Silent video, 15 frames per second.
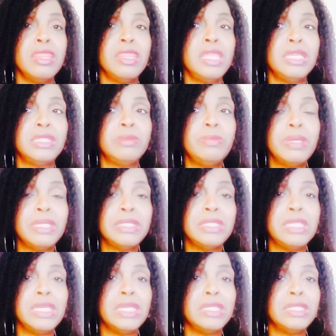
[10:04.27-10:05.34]
this
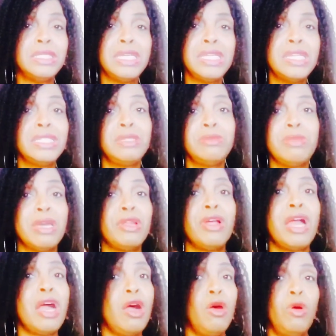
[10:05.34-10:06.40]
business, it doesn't matter
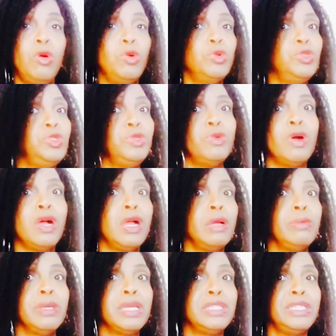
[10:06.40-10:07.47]
how old you are,
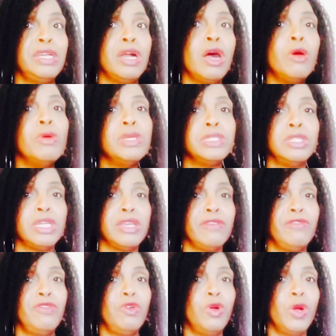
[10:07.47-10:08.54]
because they're always looking
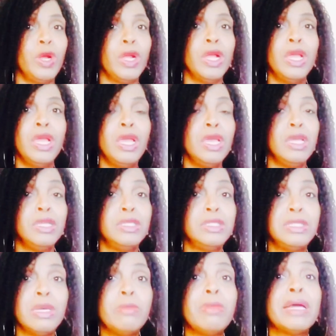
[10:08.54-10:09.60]
for
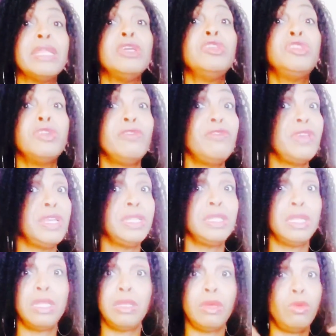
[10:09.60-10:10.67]
somebody to fit
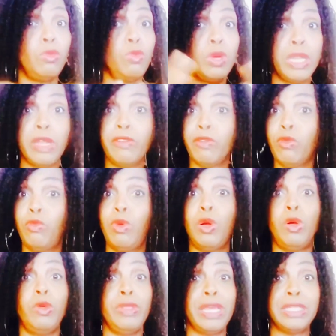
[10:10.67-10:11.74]
whatever
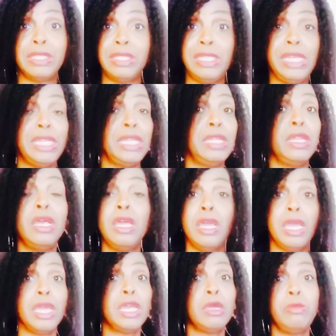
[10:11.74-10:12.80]
role that's needed.
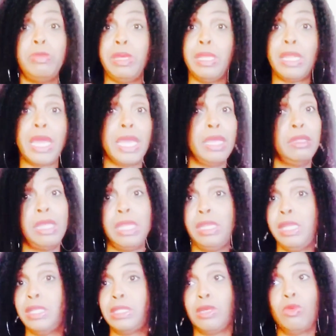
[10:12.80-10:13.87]
It could be like they
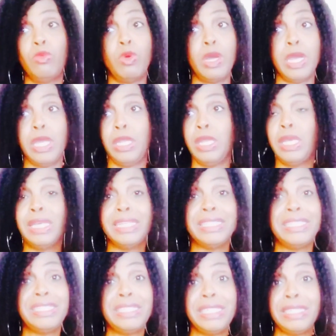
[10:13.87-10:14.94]
need someone
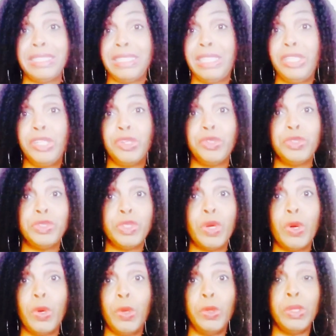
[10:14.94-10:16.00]
60 years
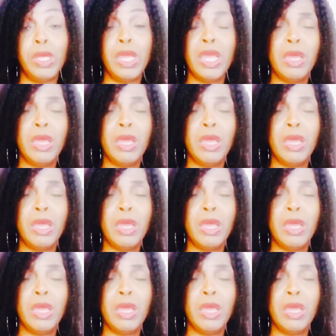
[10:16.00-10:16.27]
old,